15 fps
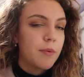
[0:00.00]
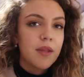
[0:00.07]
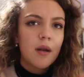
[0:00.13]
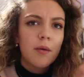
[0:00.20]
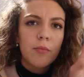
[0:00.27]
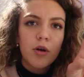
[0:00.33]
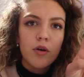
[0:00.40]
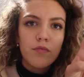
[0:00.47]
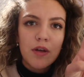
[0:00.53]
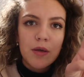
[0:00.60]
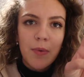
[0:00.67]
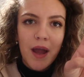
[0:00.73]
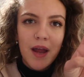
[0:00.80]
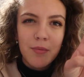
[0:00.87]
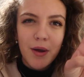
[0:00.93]
and then I'm gonna
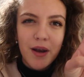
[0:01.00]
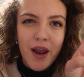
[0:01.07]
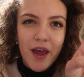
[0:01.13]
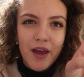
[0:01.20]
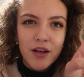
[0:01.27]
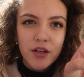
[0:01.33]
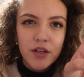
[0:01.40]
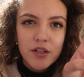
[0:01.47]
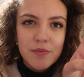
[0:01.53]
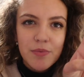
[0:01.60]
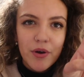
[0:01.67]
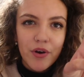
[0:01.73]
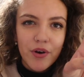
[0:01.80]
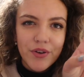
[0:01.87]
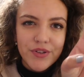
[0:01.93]
repaint my nails
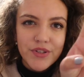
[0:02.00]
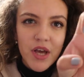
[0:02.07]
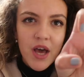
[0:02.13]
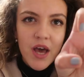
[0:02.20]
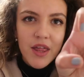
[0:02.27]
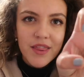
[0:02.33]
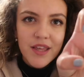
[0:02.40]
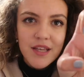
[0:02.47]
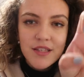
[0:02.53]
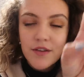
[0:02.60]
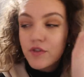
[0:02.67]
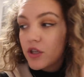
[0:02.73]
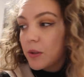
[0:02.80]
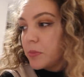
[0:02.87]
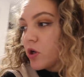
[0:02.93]
because these
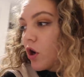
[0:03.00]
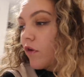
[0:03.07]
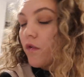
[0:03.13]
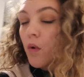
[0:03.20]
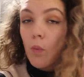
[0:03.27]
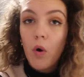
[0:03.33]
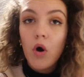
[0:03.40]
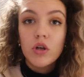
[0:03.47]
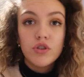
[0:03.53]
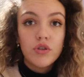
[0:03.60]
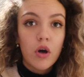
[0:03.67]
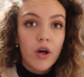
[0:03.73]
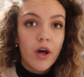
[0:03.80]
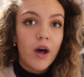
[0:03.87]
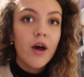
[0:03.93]
have chipped off. What a
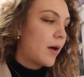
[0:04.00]
shocker.